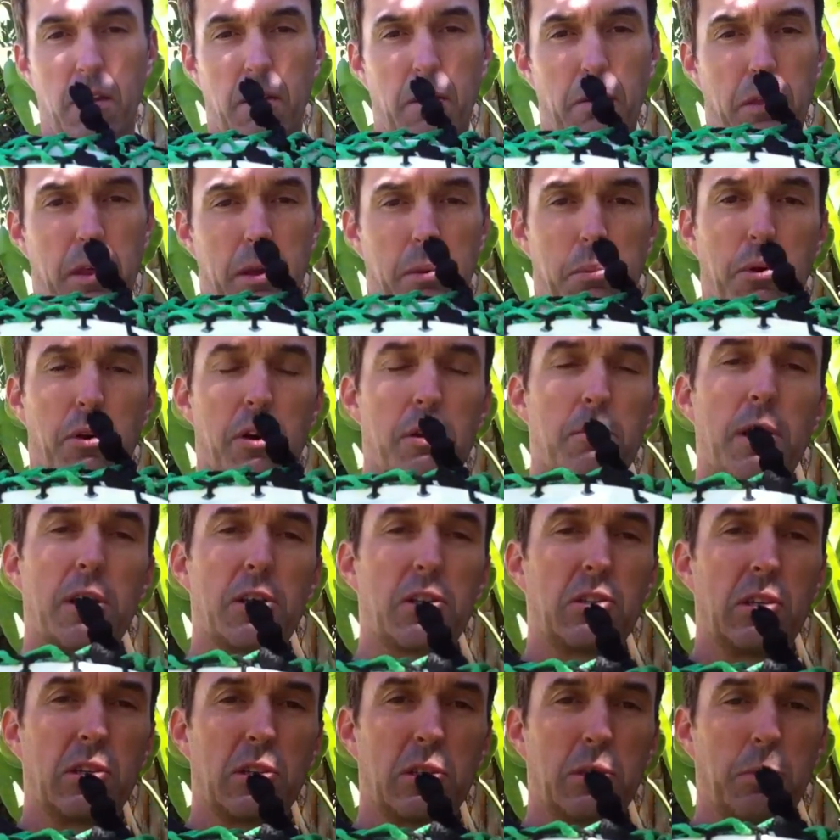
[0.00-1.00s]
the thing pretty
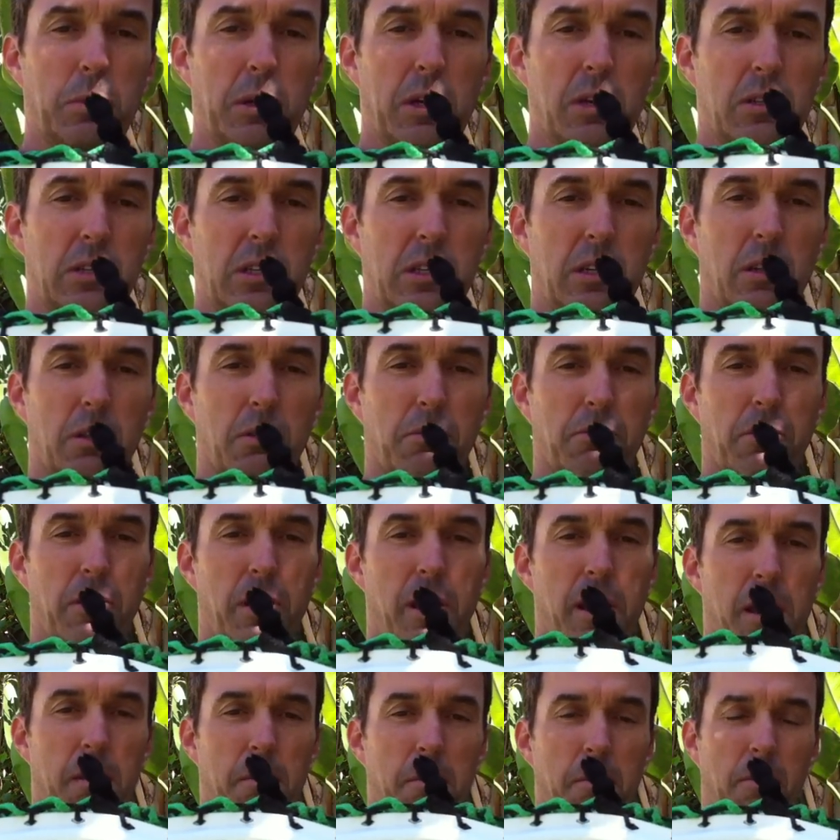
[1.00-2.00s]
much disappears into the
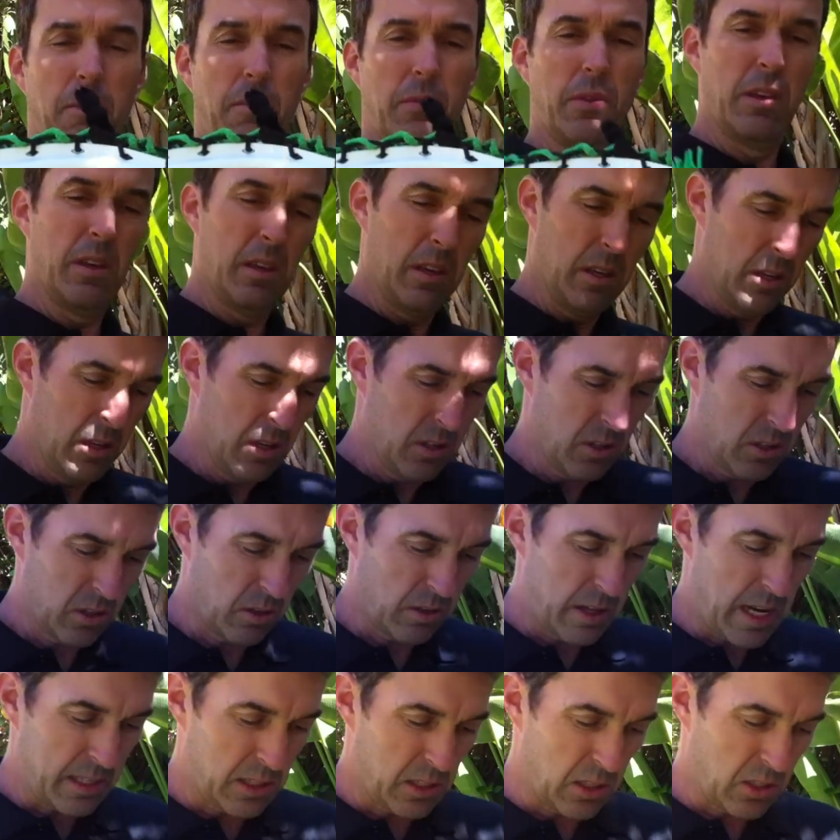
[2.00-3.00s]
frame.
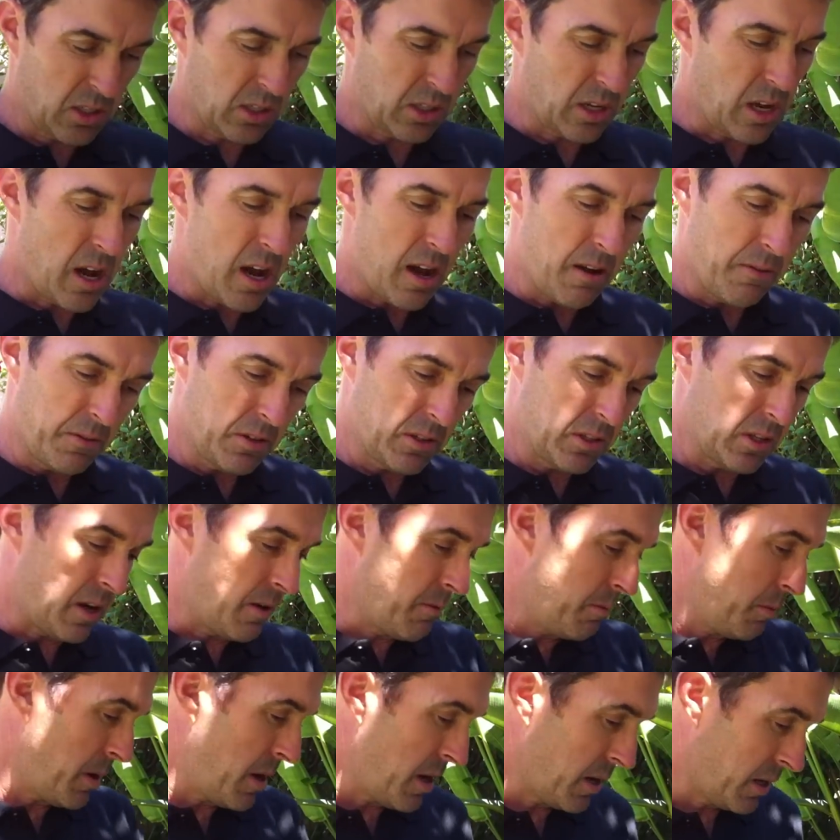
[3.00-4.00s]
So that's a soft